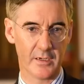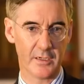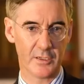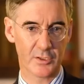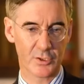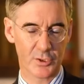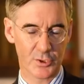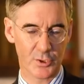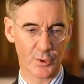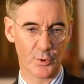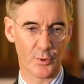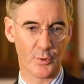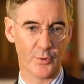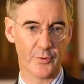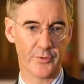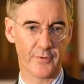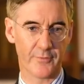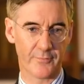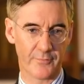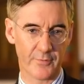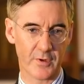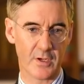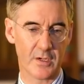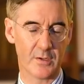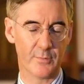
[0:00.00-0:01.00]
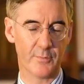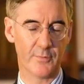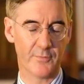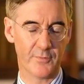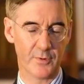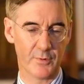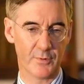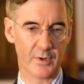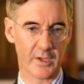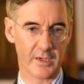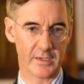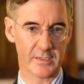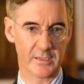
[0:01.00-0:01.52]
and ensured the freedom of the
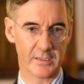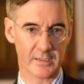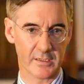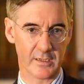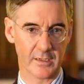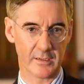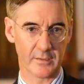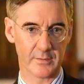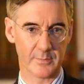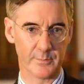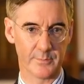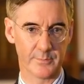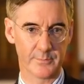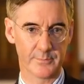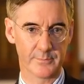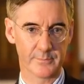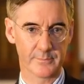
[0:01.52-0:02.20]
United Kingdom.